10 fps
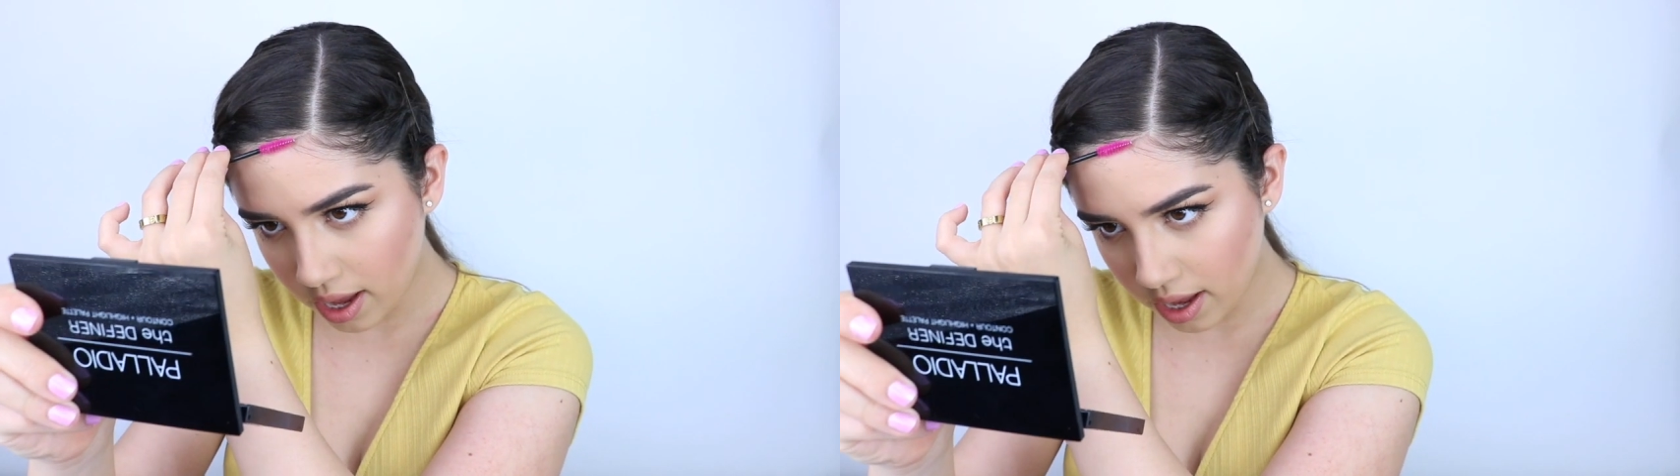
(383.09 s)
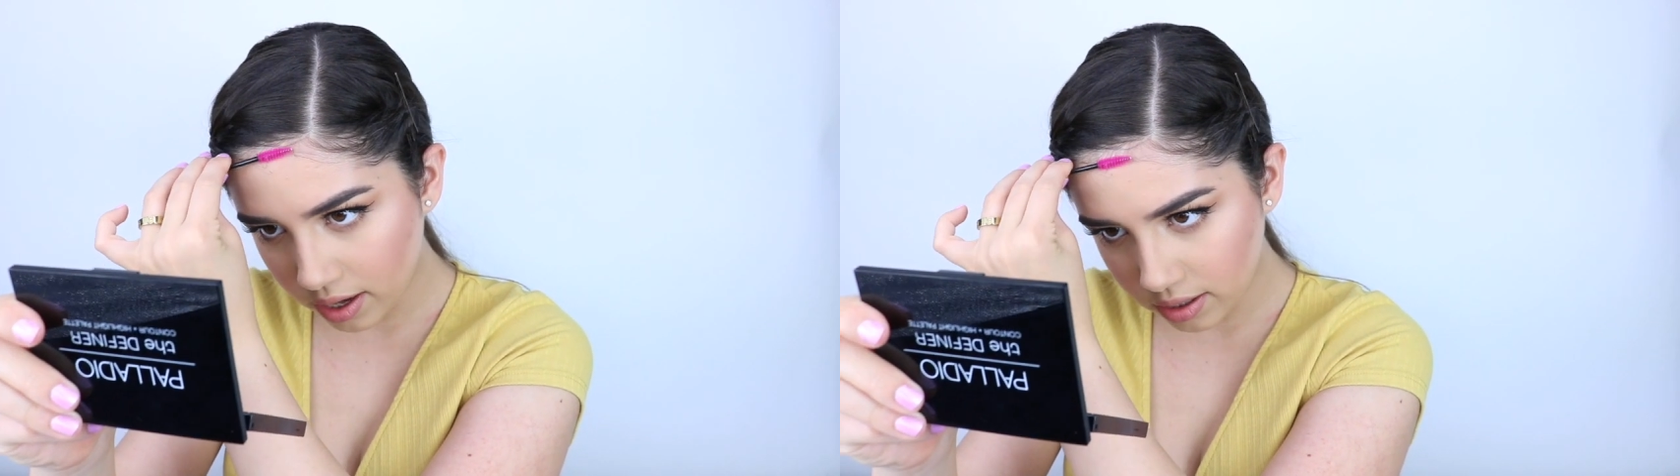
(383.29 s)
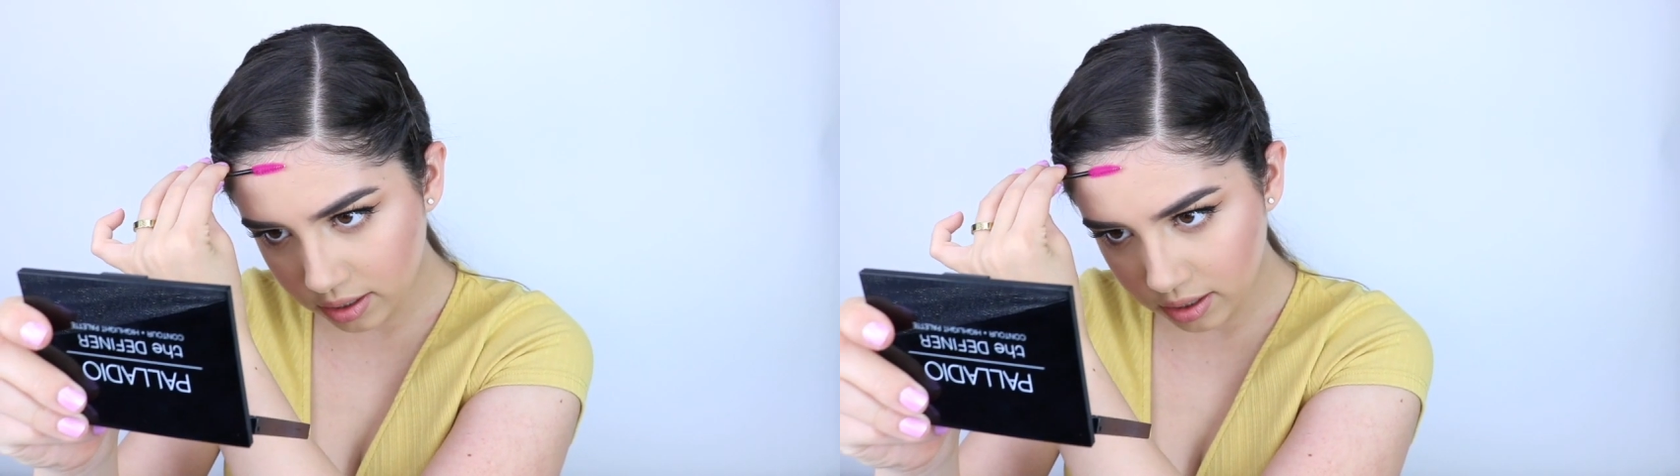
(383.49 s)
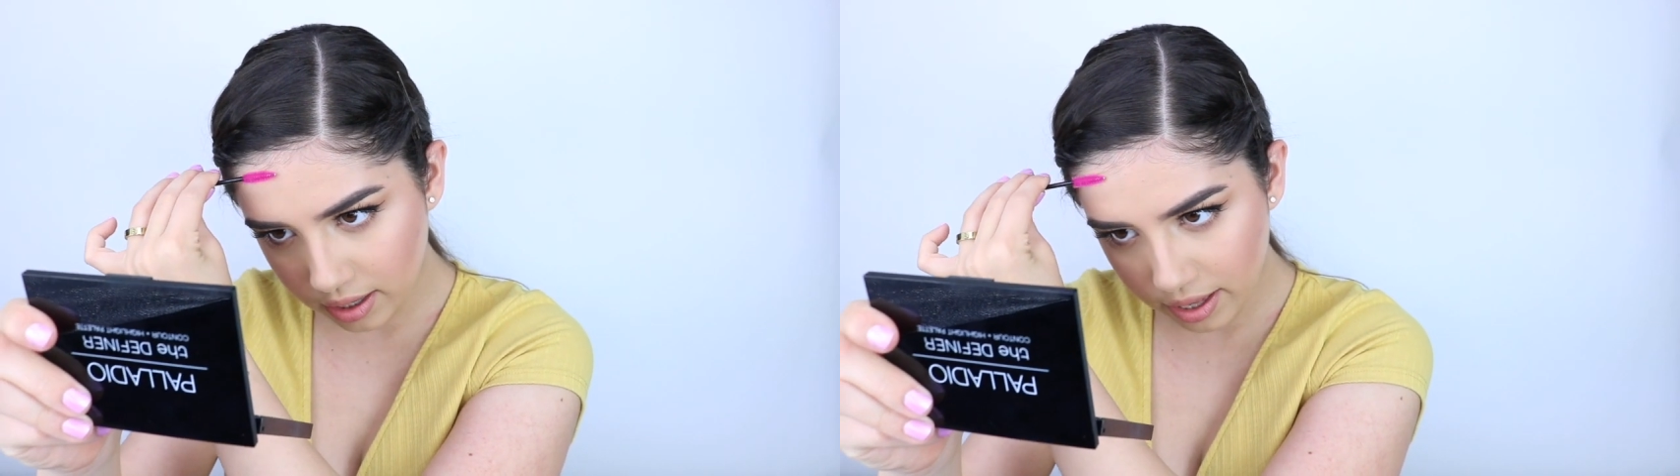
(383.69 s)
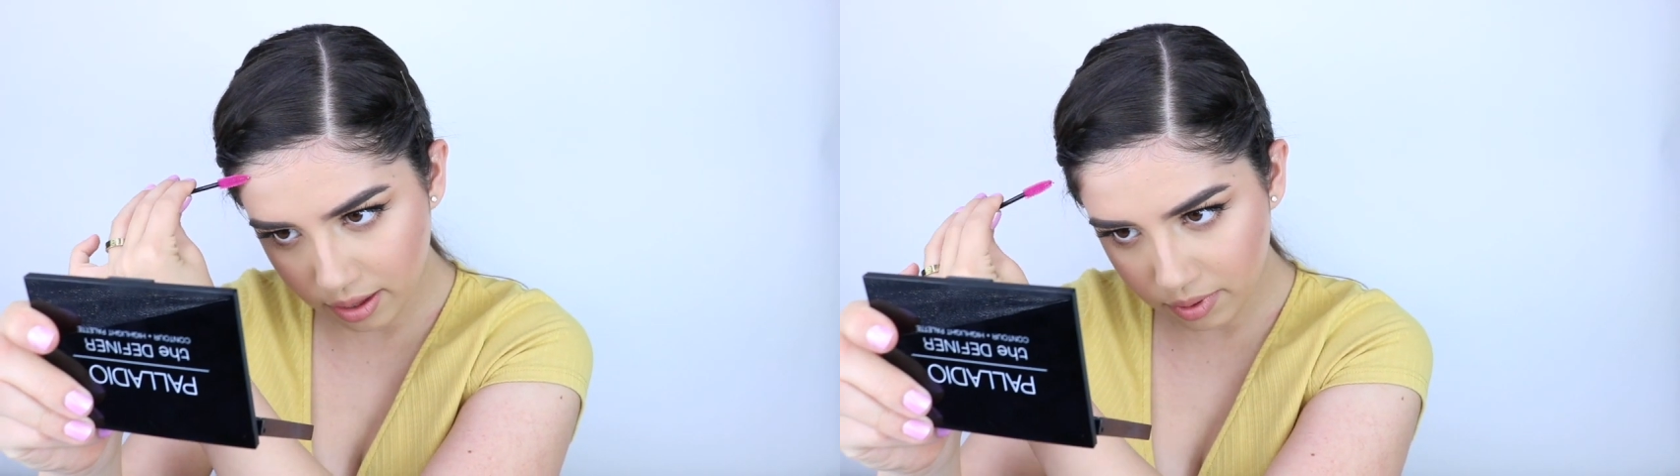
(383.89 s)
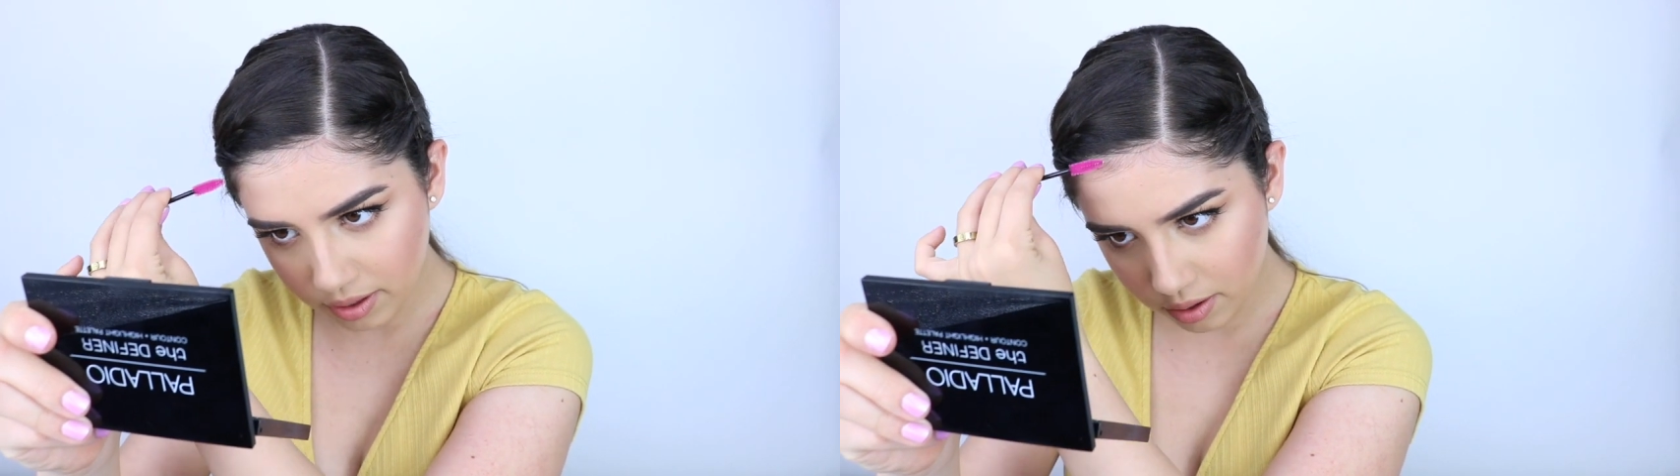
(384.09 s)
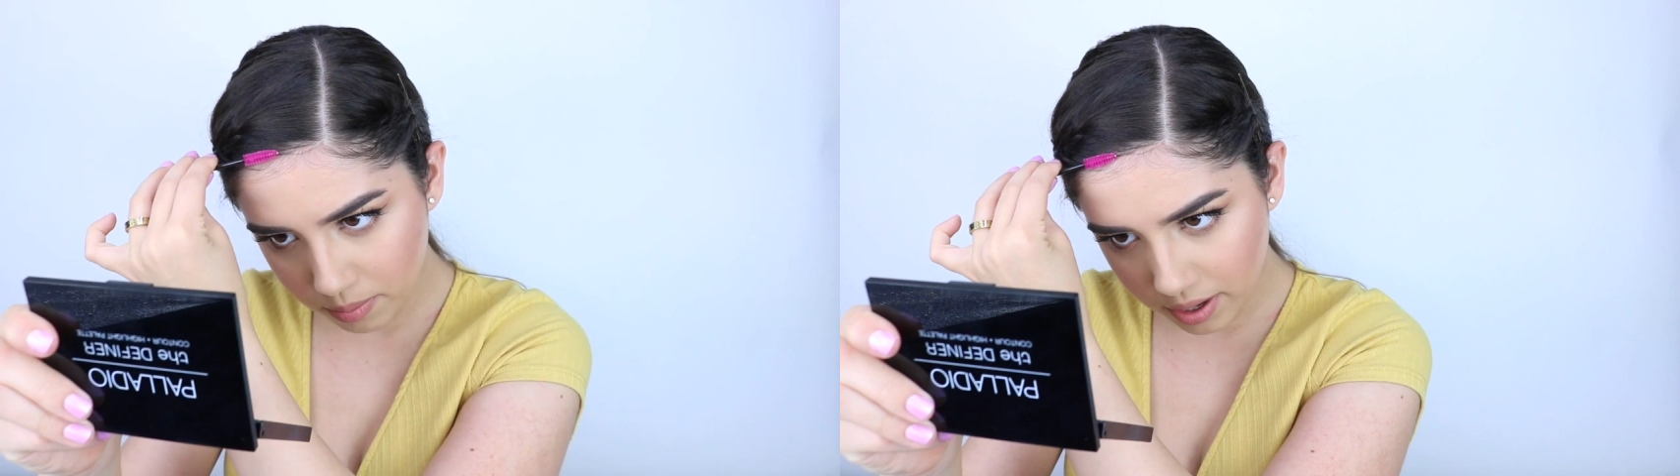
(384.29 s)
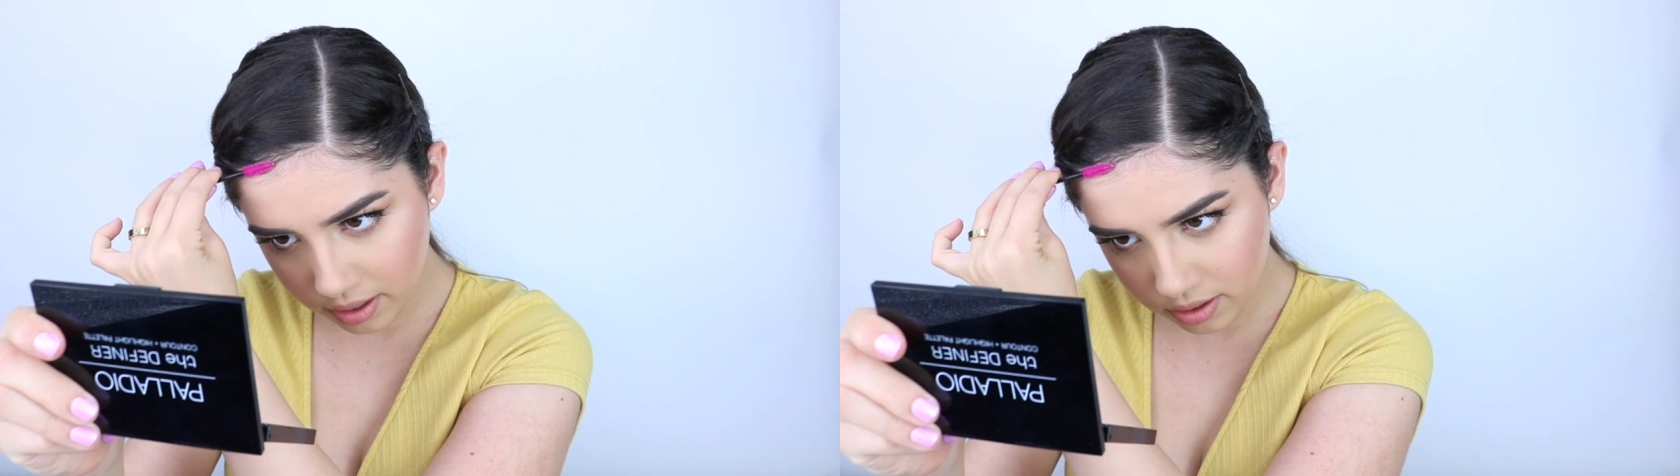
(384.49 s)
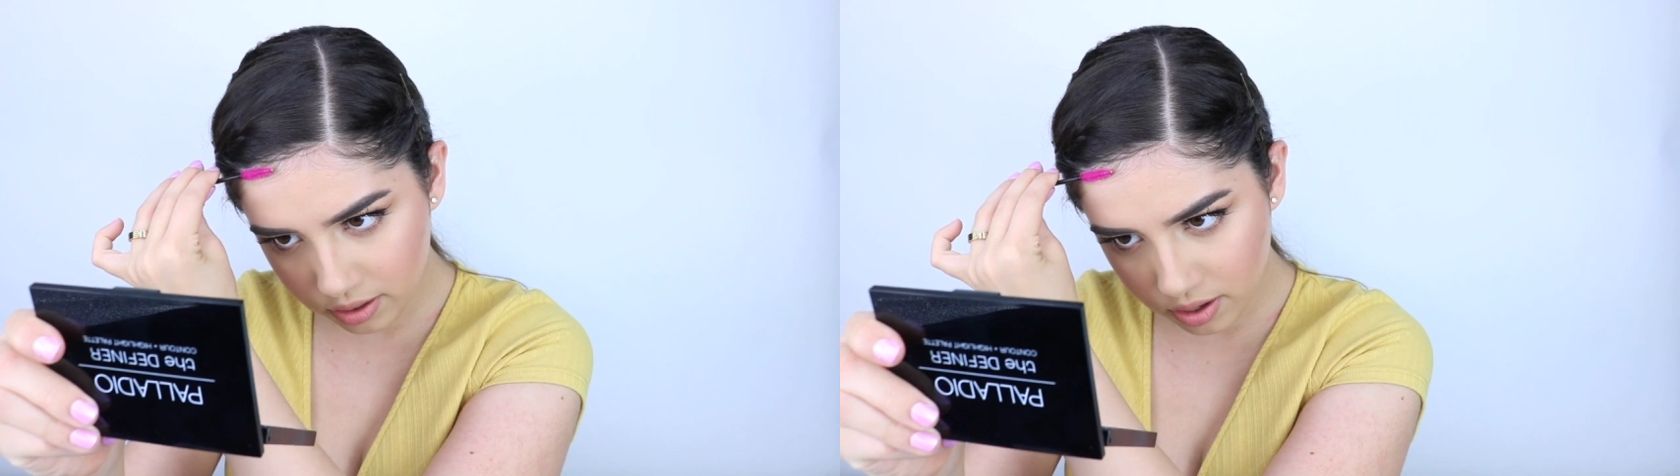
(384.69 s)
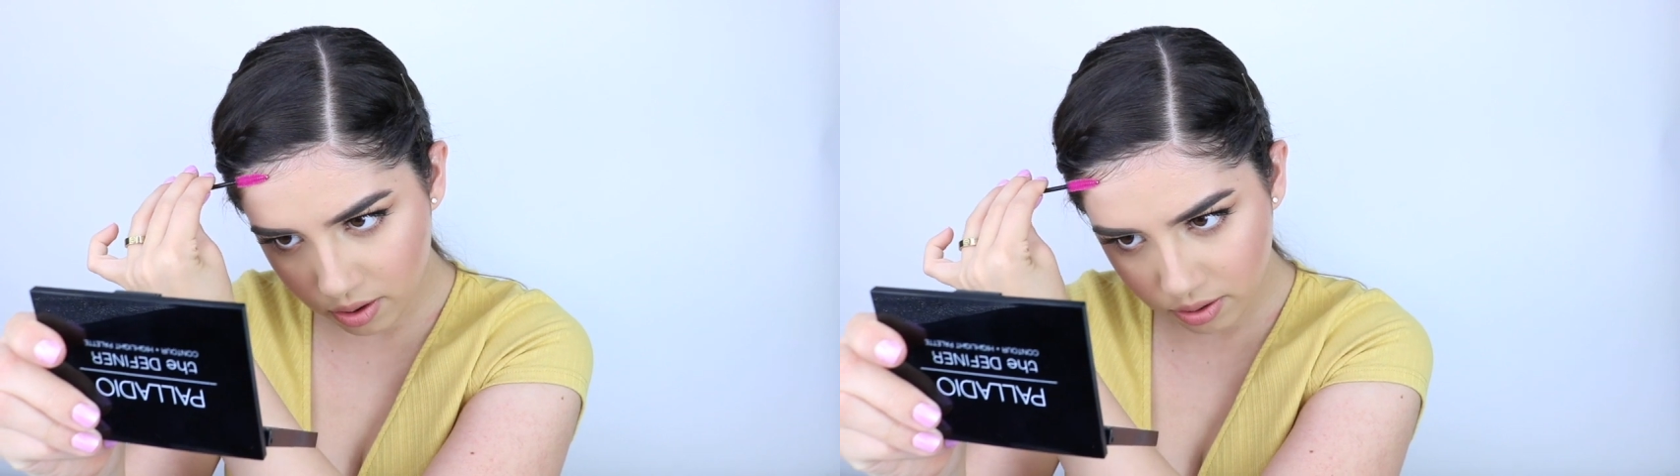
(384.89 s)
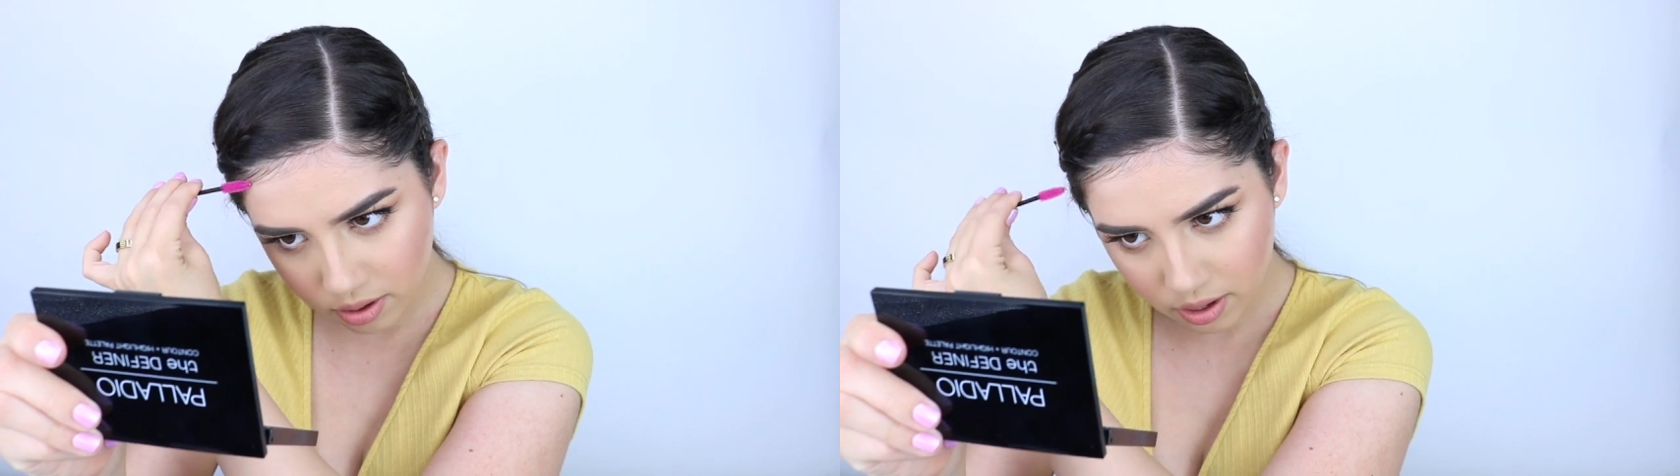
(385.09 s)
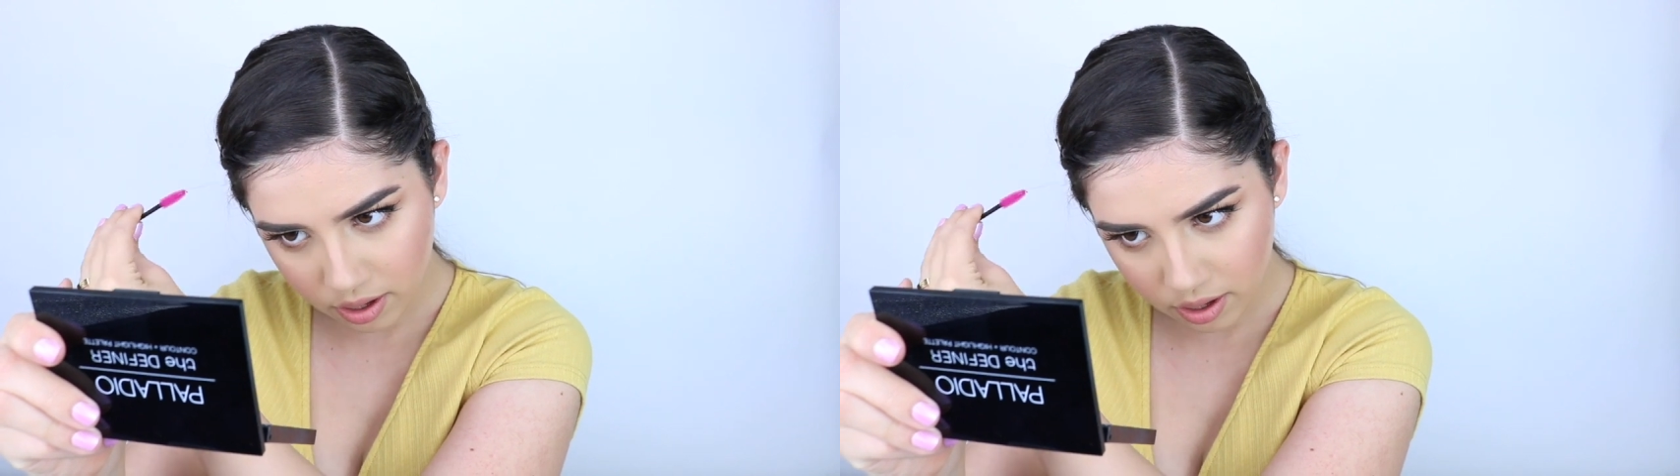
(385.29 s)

and just slay them a little bit so